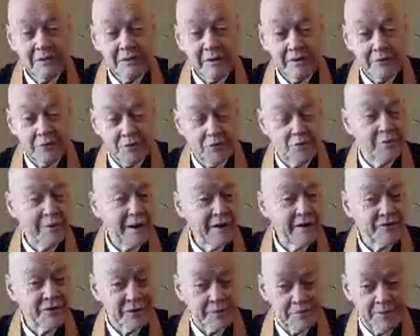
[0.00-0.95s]
If you turn around
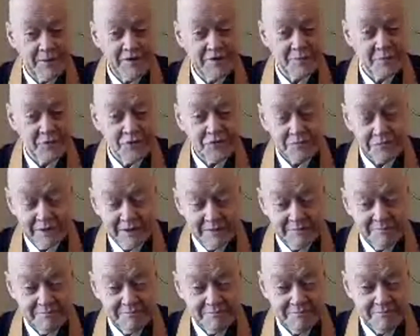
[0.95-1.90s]
and say, please push me,
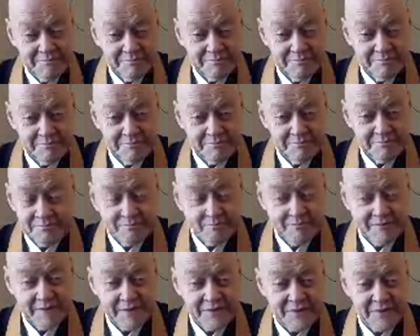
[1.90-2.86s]

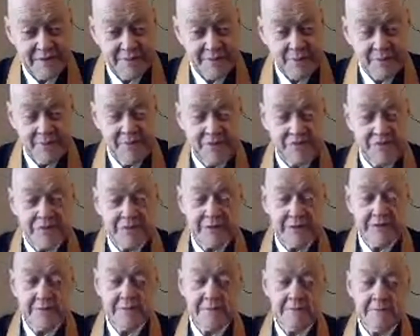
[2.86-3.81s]
that's not permission.
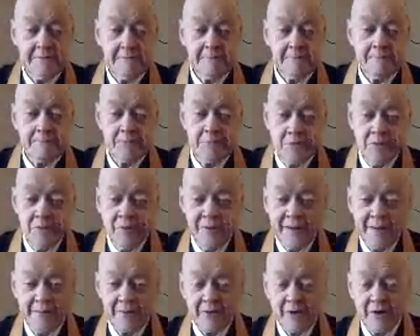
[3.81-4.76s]
You know what
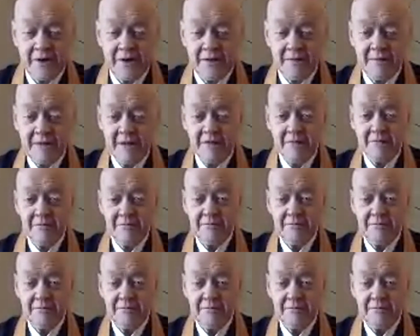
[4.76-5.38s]
I'm talking about.